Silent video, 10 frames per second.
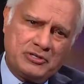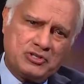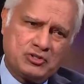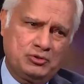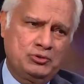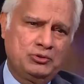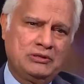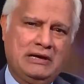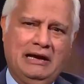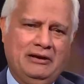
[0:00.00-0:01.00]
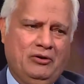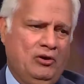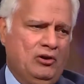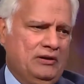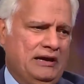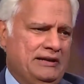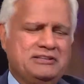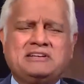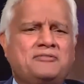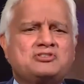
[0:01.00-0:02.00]
in school, I
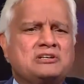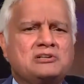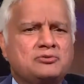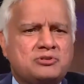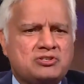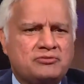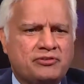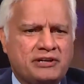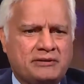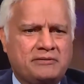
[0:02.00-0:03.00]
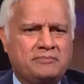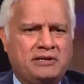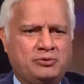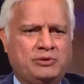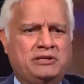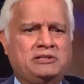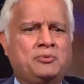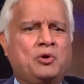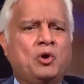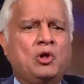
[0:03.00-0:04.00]
didn't have a single Christian friend, by the way. They
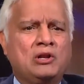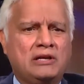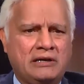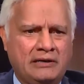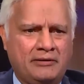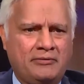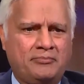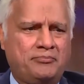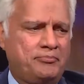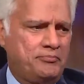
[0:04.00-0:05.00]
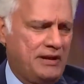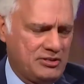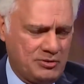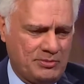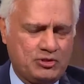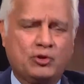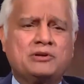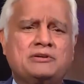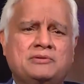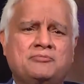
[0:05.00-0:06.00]
were all,
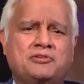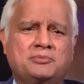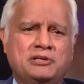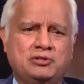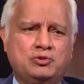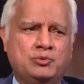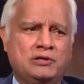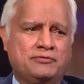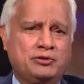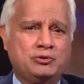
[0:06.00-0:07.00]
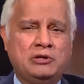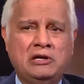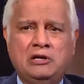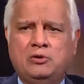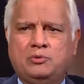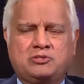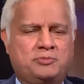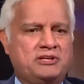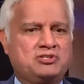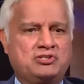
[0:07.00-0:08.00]
majority of them from the Hindu worldview, which
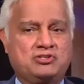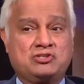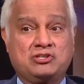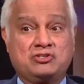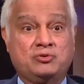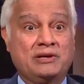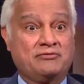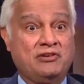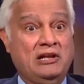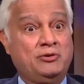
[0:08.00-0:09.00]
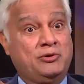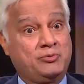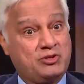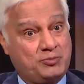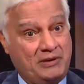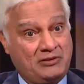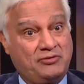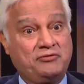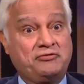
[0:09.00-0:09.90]
places such great value and respect for